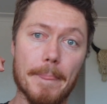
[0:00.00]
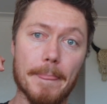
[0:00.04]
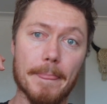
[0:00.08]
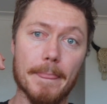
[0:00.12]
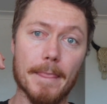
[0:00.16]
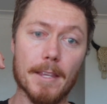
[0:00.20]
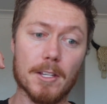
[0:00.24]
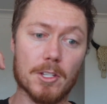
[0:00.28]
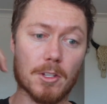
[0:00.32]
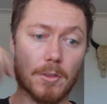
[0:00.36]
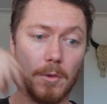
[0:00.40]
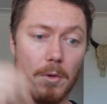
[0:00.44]

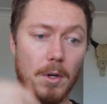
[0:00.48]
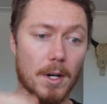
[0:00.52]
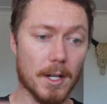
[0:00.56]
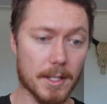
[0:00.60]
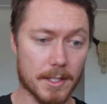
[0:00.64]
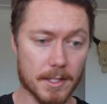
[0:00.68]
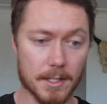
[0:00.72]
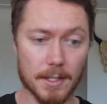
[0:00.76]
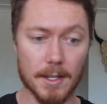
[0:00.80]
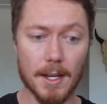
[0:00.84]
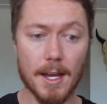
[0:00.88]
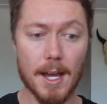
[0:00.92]

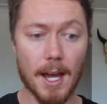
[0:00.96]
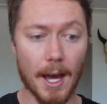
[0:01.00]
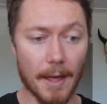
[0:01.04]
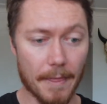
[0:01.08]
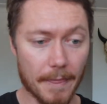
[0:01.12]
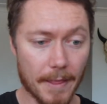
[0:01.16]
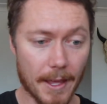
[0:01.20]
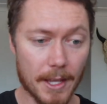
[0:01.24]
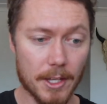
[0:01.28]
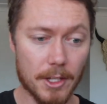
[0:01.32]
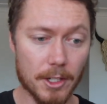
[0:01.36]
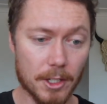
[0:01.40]
squats.
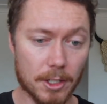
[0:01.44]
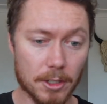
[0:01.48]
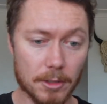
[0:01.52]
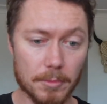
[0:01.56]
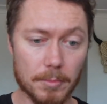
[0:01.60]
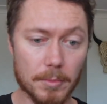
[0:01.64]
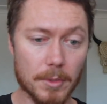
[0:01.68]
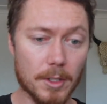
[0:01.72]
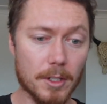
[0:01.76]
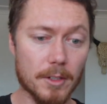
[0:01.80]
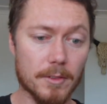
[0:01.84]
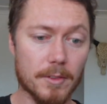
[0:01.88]
And then you could
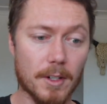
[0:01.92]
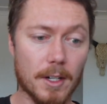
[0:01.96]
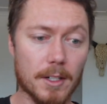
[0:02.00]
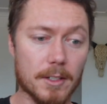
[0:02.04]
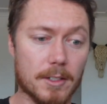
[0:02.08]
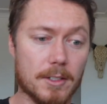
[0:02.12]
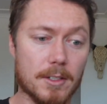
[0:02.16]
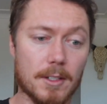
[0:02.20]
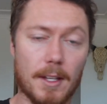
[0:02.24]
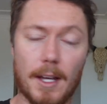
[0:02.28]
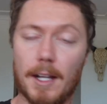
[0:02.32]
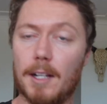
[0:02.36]
move on
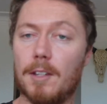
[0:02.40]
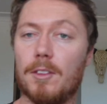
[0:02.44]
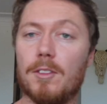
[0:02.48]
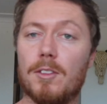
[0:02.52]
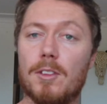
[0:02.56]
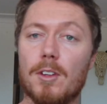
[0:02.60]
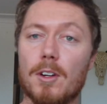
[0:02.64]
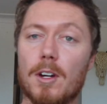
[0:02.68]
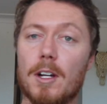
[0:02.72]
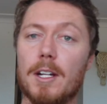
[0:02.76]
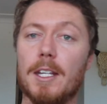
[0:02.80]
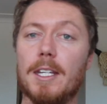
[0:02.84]
to like
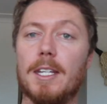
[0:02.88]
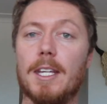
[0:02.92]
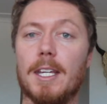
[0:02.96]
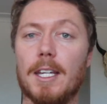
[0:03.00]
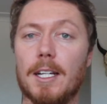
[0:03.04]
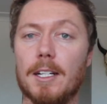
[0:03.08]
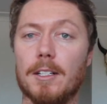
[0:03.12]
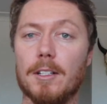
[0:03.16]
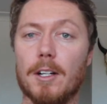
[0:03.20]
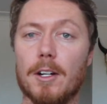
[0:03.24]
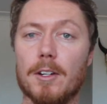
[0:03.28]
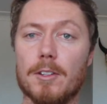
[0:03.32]
30
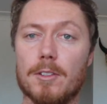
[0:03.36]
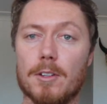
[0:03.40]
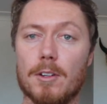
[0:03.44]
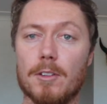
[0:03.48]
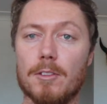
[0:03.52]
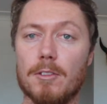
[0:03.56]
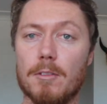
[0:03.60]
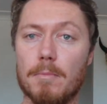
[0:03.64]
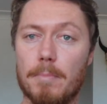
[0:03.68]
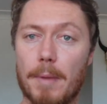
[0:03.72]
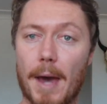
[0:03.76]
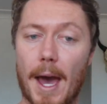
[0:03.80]
kilos
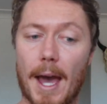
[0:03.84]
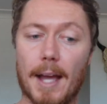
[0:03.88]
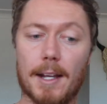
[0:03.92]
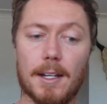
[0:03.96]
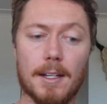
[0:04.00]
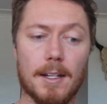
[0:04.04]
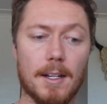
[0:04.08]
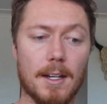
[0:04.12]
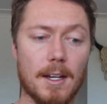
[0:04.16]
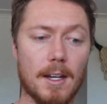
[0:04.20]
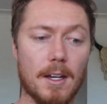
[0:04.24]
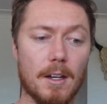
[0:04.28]
on your
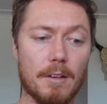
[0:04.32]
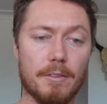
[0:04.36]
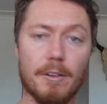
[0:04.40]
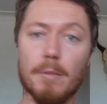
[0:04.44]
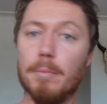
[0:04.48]
back for